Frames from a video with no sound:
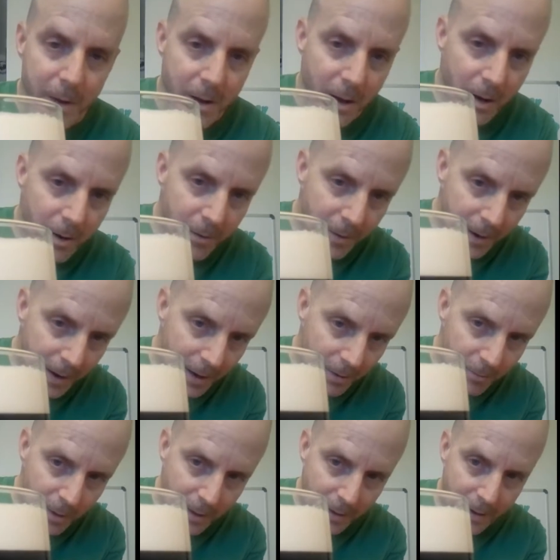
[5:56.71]
color of the
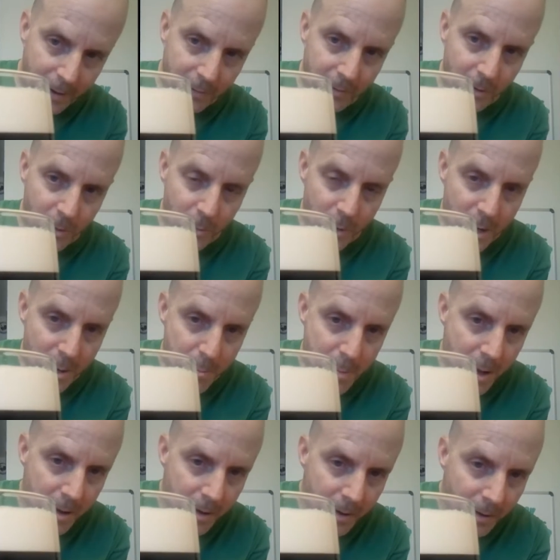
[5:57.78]
head, really nice cream